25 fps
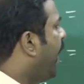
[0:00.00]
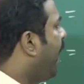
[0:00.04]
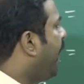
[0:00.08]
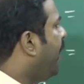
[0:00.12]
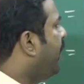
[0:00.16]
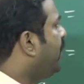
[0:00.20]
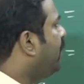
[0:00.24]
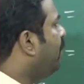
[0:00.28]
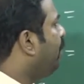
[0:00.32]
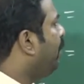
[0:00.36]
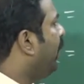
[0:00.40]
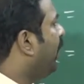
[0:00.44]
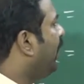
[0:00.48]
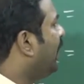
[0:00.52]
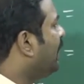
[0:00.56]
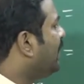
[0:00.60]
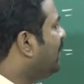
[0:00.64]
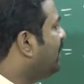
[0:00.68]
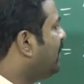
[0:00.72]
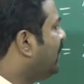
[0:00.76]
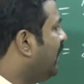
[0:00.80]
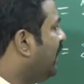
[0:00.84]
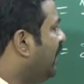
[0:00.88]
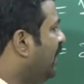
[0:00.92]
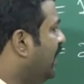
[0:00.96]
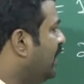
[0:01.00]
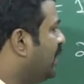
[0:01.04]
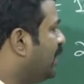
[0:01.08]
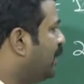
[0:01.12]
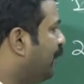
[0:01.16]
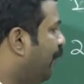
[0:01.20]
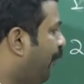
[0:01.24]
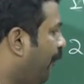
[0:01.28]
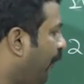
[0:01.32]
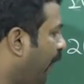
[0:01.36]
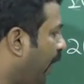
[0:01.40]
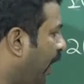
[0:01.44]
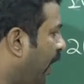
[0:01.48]
8 minus 3
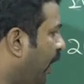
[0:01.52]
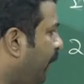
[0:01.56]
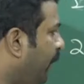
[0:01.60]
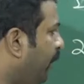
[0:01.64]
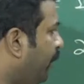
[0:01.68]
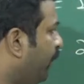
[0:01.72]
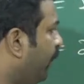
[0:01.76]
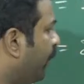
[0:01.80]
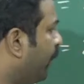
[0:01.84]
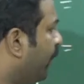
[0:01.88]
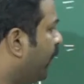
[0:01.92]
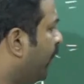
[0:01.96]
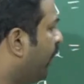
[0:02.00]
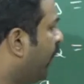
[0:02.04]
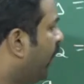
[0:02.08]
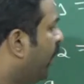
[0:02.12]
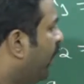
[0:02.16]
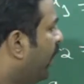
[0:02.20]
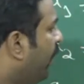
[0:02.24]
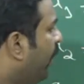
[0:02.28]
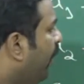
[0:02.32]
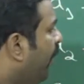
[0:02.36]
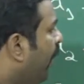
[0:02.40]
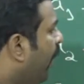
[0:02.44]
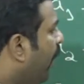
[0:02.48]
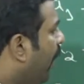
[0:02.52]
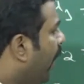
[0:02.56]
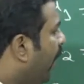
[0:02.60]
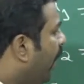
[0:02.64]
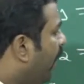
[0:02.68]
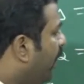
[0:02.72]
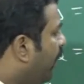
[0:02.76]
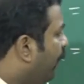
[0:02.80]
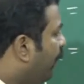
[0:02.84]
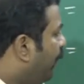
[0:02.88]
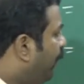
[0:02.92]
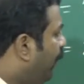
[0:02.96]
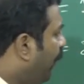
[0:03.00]
is 5
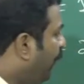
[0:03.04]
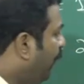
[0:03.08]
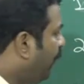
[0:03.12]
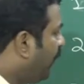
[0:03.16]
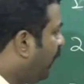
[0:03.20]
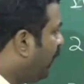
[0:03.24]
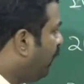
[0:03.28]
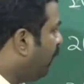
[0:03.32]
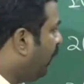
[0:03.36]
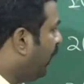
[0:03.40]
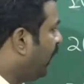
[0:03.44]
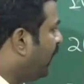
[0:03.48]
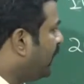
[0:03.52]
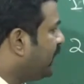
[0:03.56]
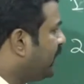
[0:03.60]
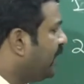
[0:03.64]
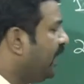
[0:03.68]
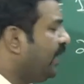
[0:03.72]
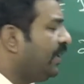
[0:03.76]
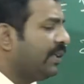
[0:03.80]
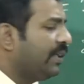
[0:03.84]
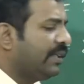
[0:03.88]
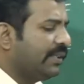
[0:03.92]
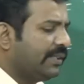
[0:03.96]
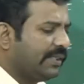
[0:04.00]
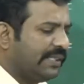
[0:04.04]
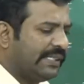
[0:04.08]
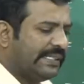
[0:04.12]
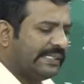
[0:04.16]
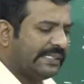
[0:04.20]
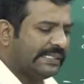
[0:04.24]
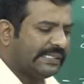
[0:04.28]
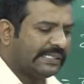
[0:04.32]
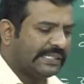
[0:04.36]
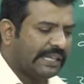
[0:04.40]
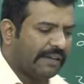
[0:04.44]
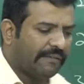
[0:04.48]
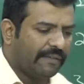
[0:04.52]
and 15 minus 8 is
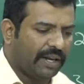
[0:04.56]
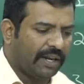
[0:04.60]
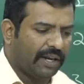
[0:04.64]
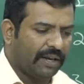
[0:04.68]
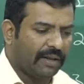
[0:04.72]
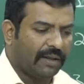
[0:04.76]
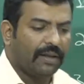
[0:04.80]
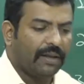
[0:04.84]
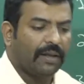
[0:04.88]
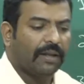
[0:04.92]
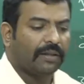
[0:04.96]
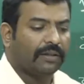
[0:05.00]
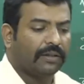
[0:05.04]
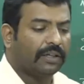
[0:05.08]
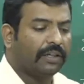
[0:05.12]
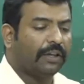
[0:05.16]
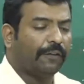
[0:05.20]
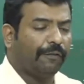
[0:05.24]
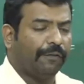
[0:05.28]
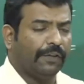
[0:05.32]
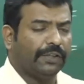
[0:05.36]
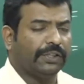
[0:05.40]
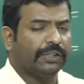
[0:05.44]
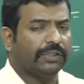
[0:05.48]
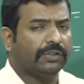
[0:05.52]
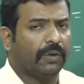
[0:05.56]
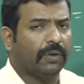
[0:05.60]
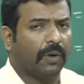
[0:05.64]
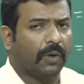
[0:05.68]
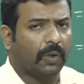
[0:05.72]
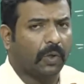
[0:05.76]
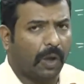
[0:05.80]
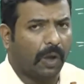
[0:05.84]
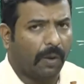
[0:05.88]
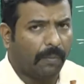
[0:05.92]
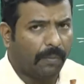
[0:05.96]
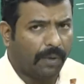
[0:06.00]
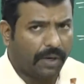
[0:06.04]
7. The difference is
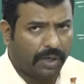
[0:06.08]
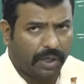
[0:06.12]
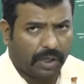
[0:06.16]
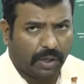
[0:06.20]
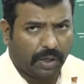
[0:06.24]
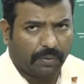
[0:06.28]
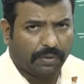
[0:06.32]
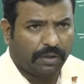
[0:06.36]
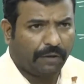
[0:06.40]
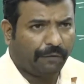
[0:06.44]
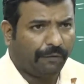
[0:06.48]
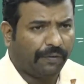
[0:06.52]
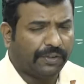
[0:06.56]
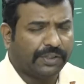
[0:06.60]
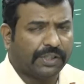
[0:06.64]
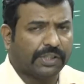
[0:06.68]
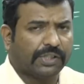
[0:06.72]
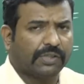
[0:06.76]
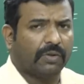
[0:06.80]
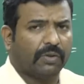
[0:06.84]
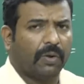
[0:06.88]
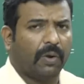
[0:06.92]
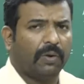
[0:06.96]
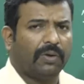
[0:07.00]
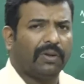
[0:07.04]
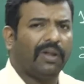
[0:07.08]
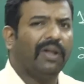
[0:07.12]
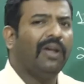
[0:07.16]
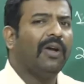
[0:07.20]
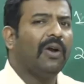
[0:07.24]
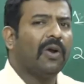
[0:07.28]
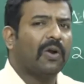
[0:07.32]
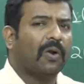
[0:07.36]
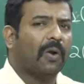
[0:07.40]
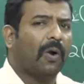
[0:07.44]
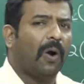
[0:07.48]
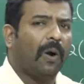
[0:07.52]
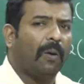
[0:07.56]
not common now. Difference is not
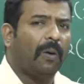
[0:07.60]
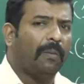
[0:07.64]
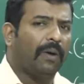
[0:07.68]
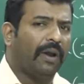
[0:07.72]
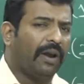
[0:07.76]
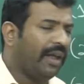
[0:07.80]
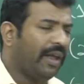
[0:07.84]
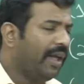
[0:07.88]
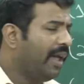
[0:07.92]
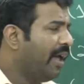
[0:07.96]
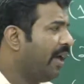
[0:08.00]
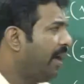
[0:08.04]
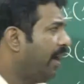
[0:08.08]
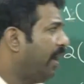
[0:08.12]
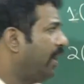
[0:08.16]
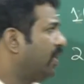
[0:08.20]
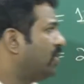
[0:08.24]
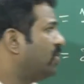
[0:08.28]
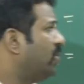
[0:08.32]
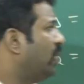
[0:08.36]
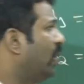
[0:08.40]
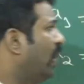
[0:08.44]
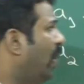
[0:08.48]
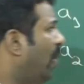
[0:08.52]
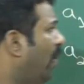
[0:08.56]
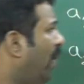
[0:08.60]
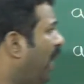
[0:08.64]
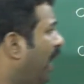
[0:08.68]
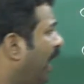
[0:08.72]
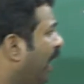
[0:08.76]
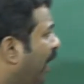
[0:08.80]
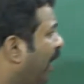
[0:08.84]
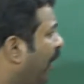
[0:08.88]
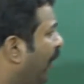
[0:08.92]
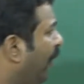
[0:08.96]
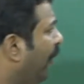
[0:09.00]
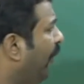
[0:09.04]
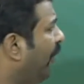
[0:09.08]
common. And now
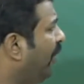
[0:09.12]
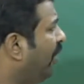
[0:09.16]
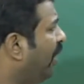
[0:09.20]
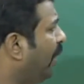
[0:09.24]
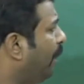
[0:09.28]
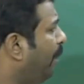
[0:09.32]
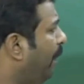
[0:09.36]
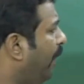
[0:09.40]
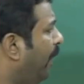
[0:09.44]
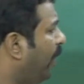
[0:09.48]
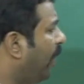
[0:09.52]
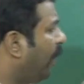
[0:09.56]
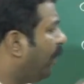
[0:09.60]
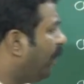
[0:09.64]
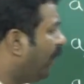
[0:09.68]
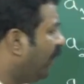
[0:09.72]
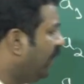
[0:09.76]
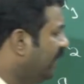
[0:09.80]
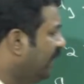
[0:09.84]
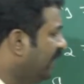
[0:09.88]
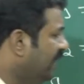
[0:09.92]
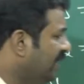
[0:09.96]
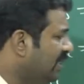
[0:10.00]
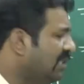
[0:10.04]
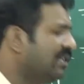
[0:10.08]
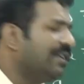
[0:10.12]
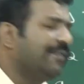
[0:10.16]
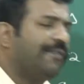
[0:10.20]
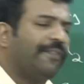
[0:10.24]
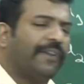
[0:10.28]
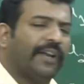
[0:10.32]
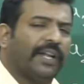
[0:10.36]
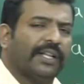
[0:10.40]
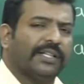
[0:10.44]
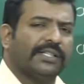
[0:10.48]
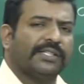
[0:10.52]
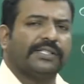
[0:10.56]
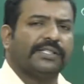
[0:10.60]
I cannot depend upon this
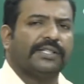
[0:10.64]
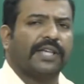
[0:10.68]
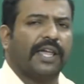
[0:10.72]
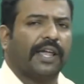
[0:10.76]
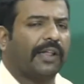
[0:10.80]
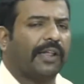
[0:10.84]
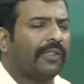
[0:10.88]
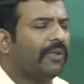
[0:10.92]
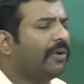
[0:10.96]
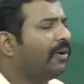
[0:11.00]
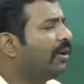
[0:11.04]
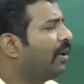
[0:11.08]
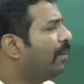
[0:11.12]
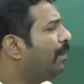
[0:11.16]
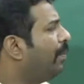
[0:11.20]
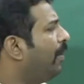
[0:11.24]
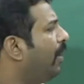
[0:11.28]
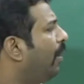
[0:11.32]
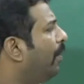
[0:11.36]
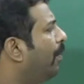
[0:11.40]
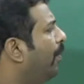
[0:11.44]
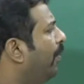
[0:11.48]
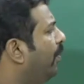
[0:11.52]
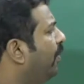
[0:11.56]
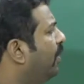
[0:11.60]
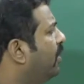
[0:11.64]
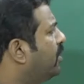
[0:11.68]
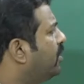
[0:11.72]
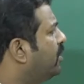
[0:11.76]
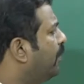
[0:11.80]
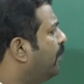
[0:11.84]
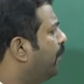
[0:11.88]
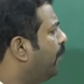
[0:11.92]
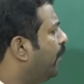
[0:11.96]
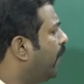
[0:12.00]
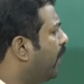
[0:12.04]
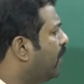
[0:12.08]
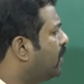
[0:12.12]
difference. I cannot depend upon this
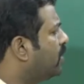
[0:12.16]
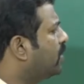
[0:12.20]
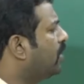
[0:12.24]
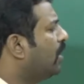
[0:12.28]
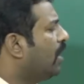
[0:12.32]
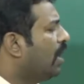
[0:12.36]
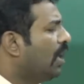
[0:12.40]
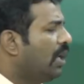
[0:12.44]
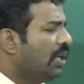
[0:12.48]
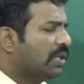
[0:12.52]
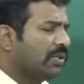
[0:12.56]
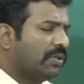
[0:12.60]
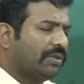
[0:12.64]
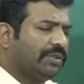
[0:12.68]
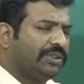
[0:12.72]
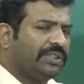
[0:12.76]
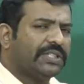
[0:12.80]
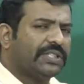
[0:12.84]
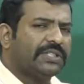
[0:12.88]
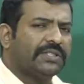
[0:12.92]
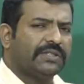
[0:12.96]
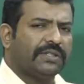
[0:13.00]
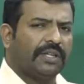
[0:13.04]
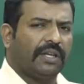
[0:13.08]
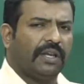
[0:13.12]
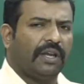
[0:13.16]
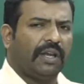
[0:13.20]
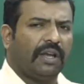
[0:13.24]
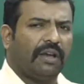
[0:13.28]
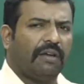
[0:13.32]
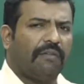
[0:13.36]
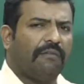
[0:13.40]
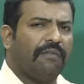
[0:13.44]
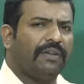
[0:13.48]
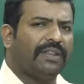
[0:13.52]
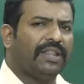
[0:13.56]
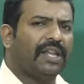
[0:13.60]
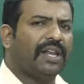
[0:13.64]
difference. So just
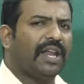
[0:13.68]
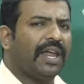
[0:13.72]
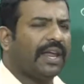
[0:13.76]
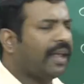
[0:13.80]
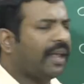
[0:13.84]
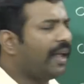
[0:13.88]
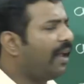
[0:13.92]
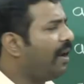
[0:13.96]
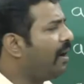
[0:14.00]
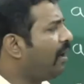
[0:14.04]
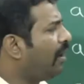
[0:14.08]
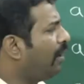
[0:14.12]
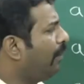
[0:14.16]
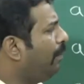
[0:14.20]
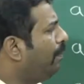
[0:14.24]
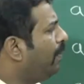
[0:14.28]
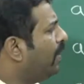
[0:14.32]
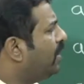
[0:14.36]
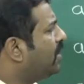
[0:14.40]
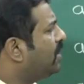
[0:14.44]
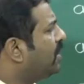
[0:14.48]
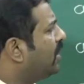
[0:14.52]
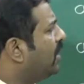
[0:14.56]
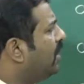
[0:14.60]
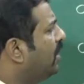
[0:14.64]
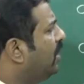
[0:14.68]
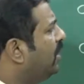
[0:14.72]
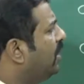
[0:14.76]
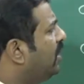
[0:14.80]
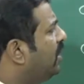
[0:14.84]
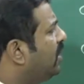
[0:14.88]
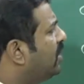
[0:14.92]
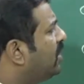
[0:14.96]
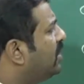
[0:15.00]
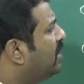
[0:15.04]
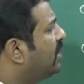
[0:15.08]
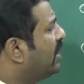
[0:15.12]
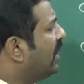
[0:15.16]
think whether I can represent
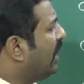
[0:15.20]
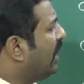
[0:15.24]
this